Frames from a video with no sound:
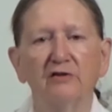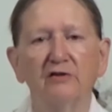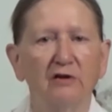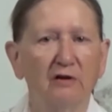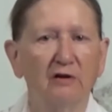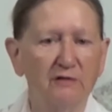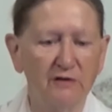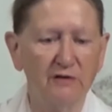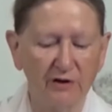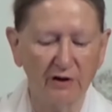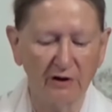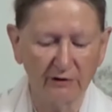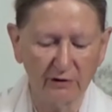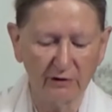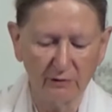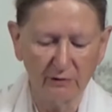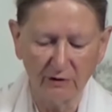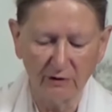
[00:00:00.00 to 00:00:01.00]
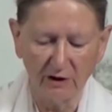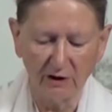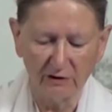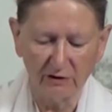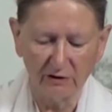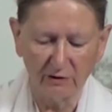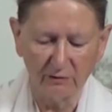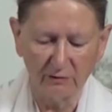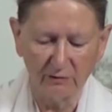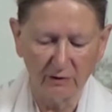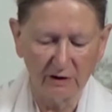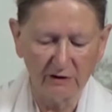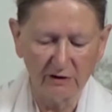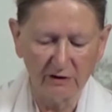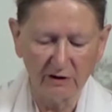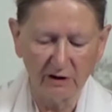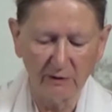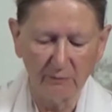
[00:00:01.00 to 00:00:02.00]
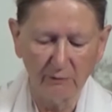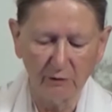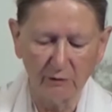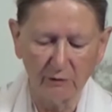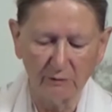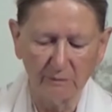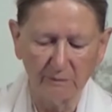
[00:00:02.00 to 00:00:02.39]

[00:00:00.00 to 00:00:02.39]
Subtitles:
of Sato, Rajo, and Tamo.